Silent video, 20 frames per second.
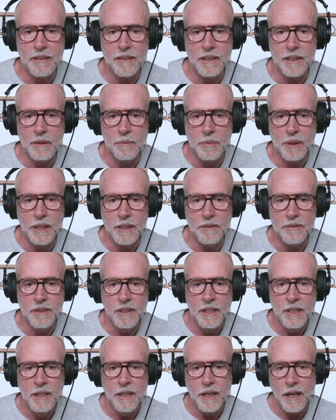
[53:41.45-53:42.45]
and above
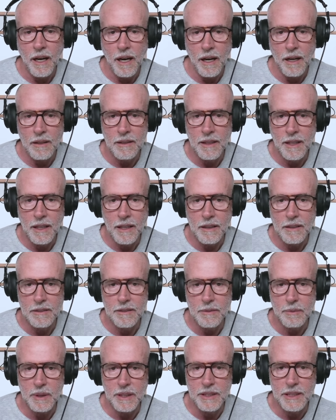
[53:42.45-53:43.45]
all
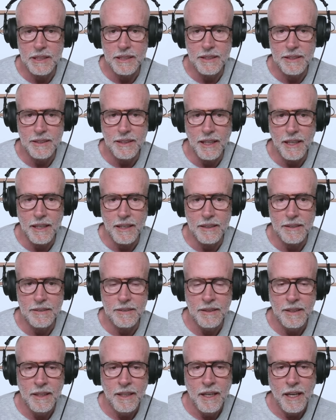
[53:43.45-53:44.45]
else, what she says
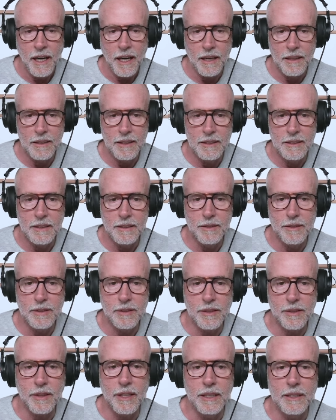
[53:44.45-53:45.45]
are a
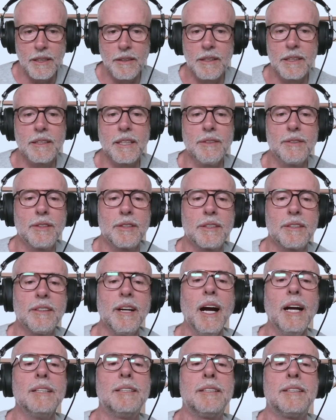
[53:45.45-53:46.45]
disgrace. You're a
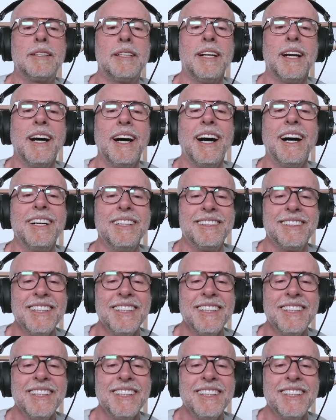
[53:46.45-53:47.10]
disgrace, Jess.